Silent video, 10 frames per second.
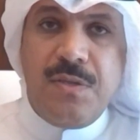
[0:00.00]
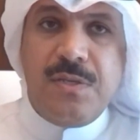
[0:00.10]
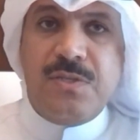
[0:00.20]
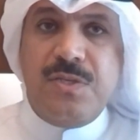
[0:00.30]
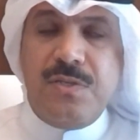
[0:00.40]

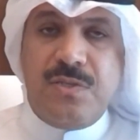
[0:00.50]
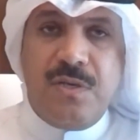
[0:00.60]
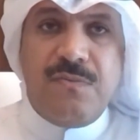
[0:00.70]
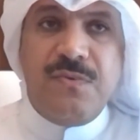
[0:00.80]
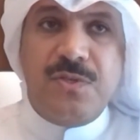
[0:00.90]
products and
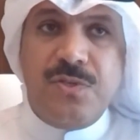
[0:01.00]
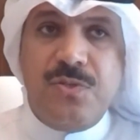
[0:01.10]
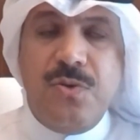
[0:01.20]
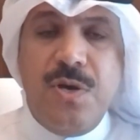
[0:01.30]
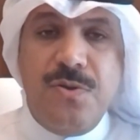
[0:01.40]
services
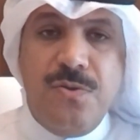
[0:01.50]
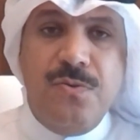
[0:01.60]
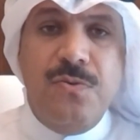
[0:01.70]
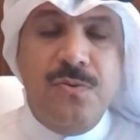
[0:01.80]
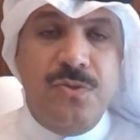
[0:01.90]
to a
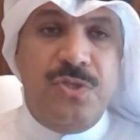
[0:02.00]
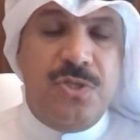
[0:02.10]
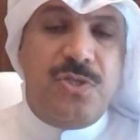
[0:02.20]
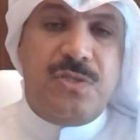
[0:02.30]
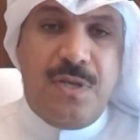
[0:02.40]
new
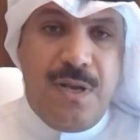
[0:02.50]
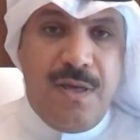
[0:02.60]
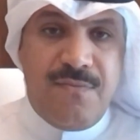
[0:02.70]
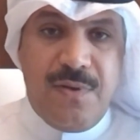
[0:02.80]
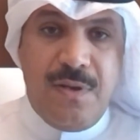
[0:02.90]
digital
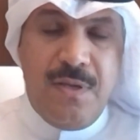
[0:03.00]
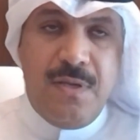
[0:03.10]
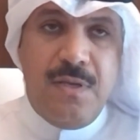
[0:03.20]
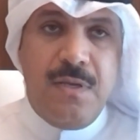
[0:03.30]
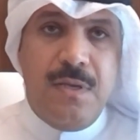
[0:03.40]
level.
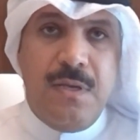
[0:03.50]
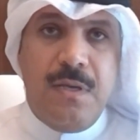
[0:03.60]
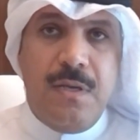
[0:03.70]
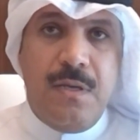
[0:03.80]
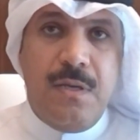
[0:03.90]

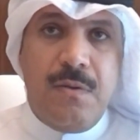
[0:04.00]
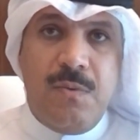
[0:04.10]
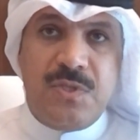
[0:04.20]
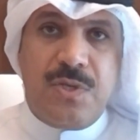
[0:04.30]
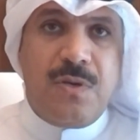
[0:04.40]

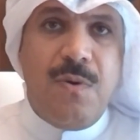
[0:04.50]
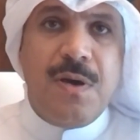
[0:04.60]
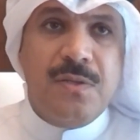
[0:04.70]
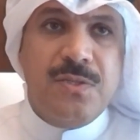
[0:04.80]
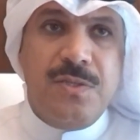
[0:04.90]
What's required
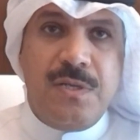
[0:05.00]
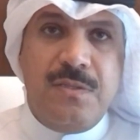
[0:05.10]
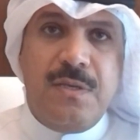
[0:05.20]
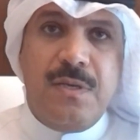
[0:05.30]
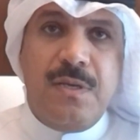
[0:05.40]

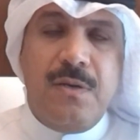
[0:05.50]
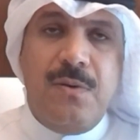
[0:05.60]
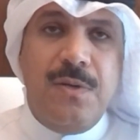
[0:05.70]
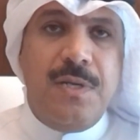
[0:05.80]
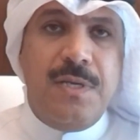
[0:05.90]
not uh,
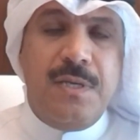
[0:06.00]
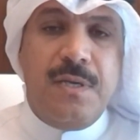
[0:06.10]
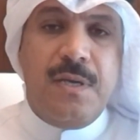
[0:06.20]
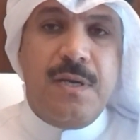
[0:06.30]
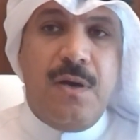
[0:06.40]
only
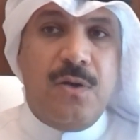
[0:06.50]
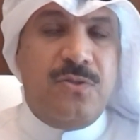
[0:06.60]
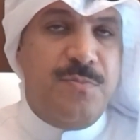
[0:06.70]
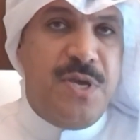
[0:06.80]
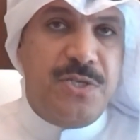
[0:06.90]
uh,
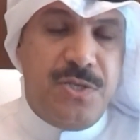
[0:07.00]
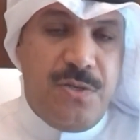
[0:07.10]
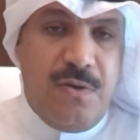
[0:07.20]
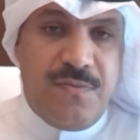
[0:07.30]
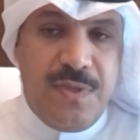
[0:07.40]

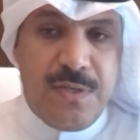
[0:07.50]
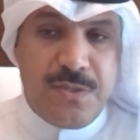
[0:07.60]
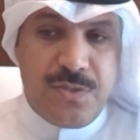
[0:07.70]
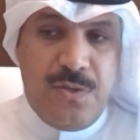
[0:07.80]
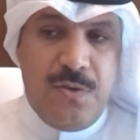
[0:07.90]
automation of
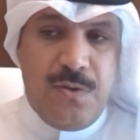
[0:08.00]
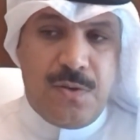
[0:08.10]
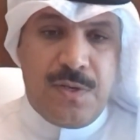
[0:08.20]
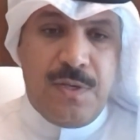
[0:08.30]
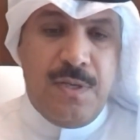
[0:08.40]
things
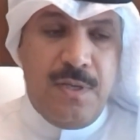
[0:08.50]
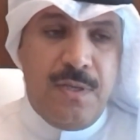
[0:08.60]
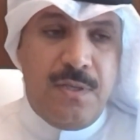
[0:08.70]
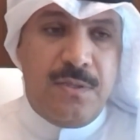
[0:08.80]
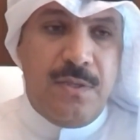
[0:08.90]
or
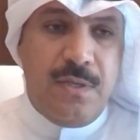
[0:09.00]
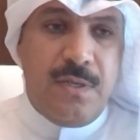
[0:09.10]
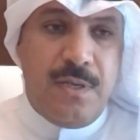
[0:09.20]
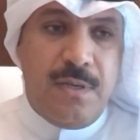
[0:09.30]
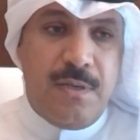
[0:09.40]
uh,
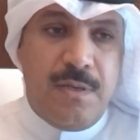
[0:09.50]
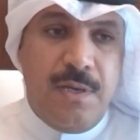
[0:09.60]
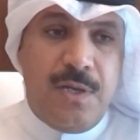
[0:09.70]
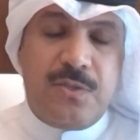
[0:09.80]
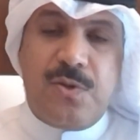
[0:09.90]

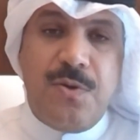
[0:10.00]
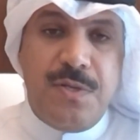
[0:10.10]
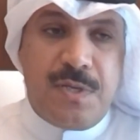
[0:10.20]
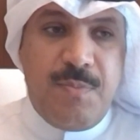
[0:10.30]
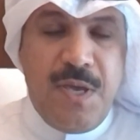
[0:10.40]

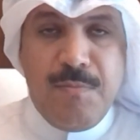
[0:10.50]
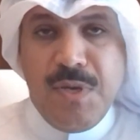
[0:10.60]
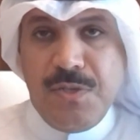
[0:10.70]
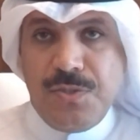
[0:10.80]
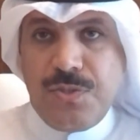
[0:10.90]
electronic
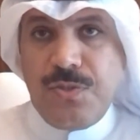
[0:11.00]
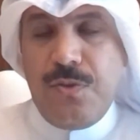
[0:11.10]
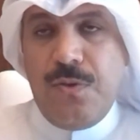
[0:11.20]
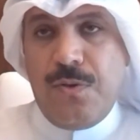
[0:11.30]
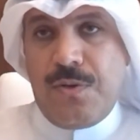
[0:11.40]
payments
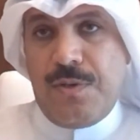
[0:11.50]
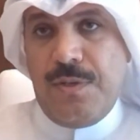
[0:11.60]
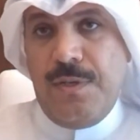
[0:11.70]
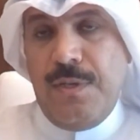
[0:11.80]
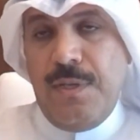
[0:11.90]
or
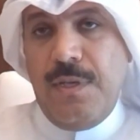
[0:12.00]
